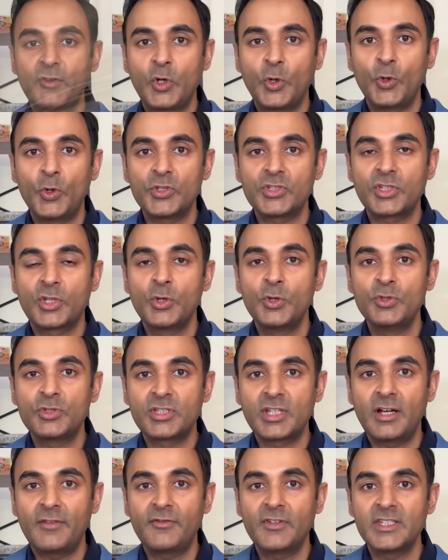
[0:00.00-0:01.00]
of course, who
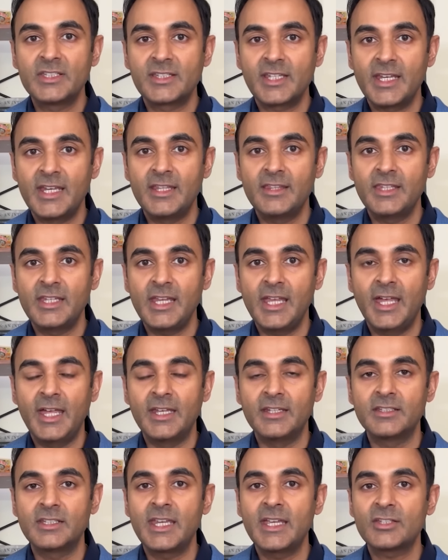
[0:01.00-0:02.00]
suffers in the
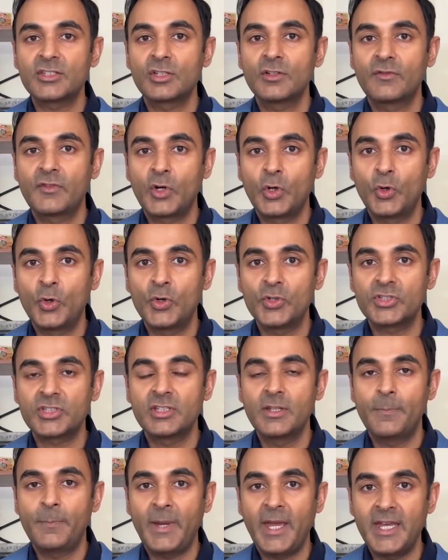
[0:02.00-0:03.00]
end? Yes, of
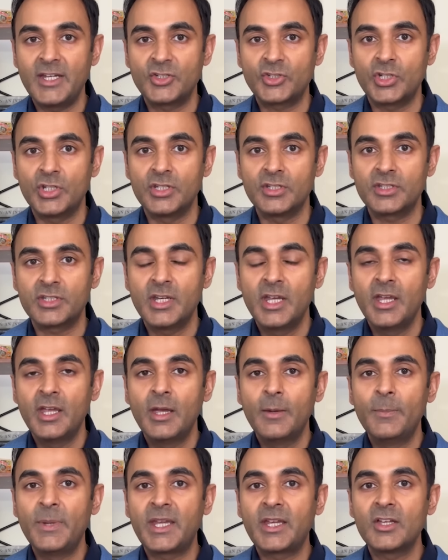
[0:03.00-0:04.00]
course, the patient.
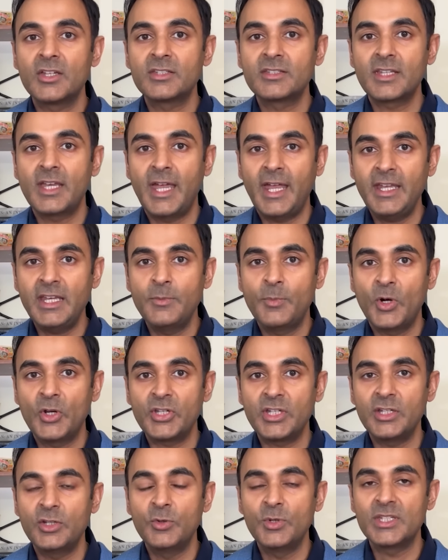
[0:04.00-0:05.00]
Because
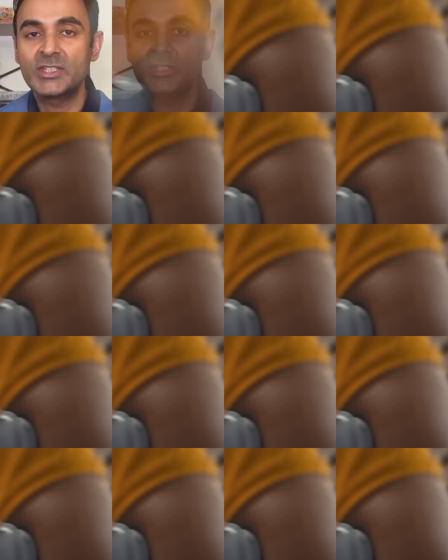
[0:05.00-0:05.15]
anybody who